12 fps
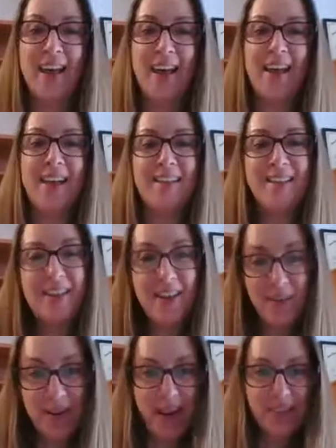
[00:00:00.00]

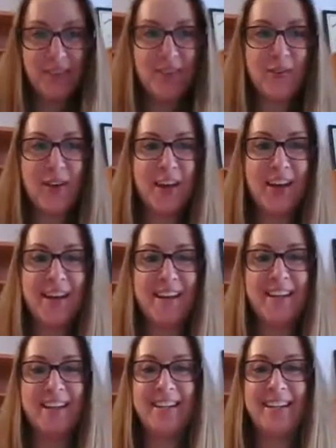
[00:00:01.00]
Hello,
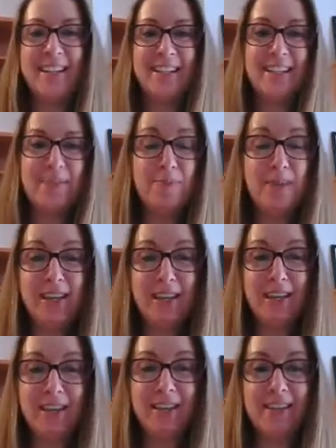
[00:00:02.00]
everyone. It's
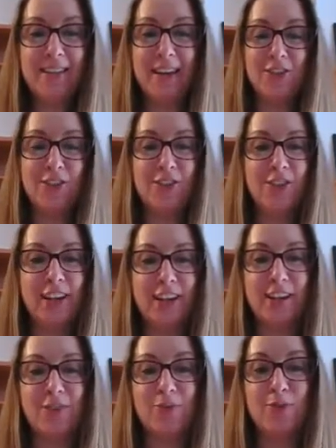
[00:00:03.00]
me, Dr.
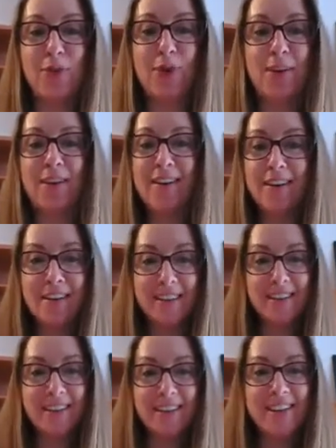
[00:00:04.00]
Janet
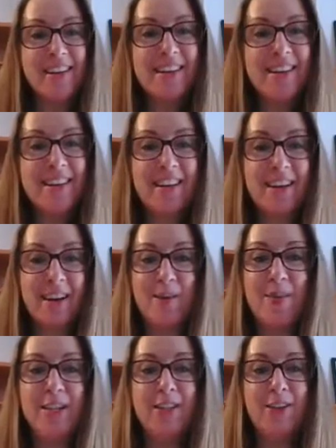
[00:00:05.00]
Rourke,
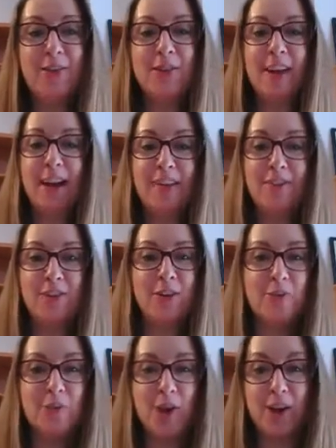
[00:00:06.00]
coming to you live
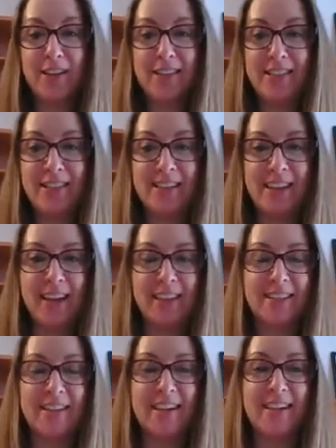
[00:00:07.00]
from Austin,
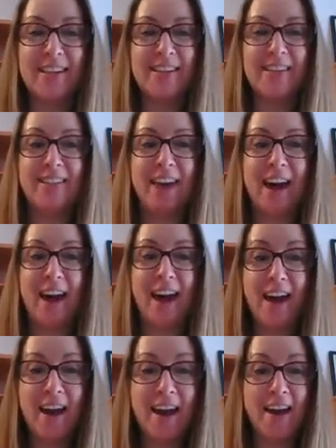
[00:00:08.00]
Texas.
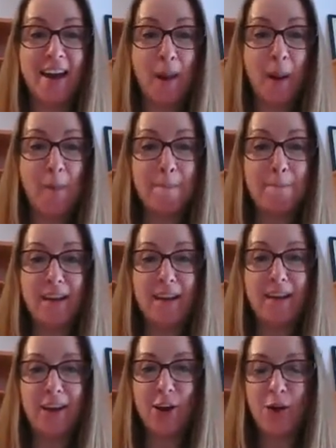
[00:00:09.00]
I made
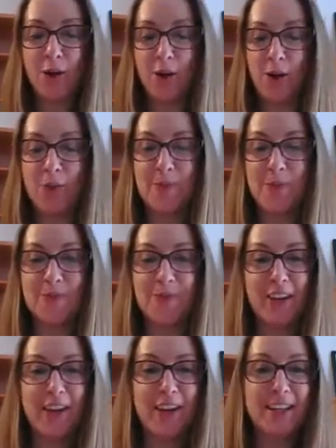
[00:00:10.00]
it home.
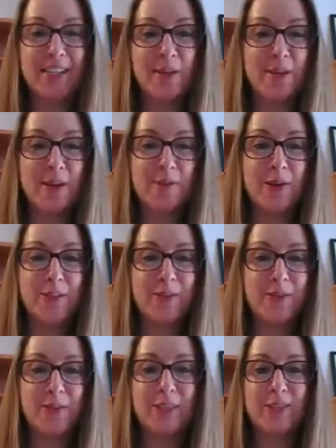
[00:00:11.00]
You guys saw my post
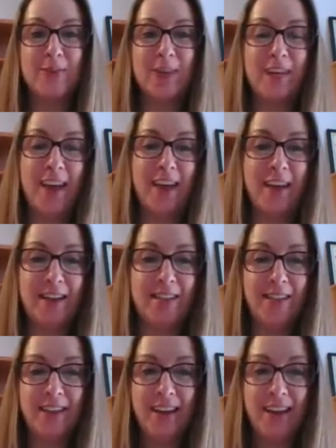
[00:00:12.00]
from this
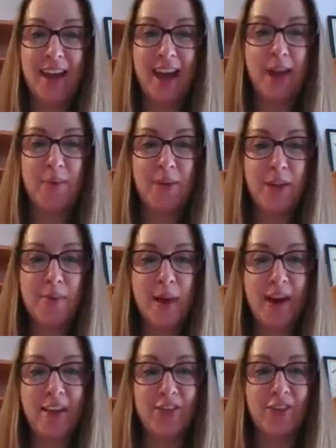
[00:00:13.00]
weekend at Willow
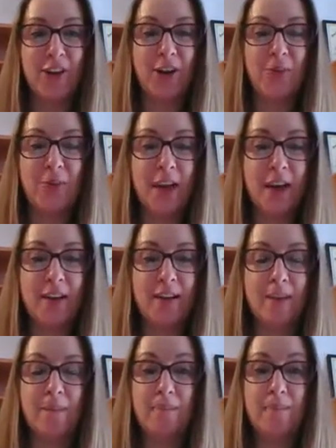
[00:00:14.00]
Pond Farm. We had an
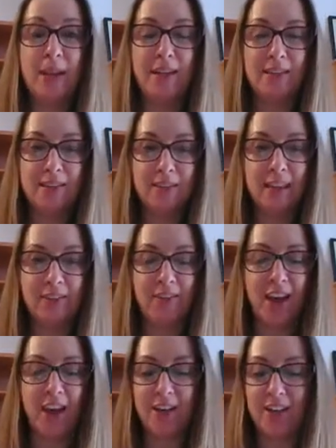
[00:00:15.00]
amazing
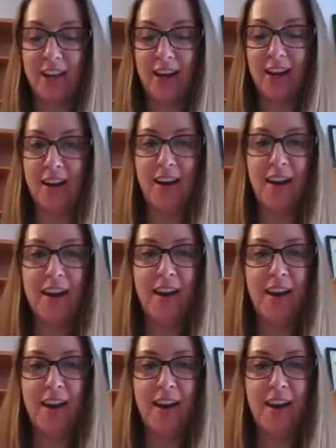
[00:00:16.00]
event there.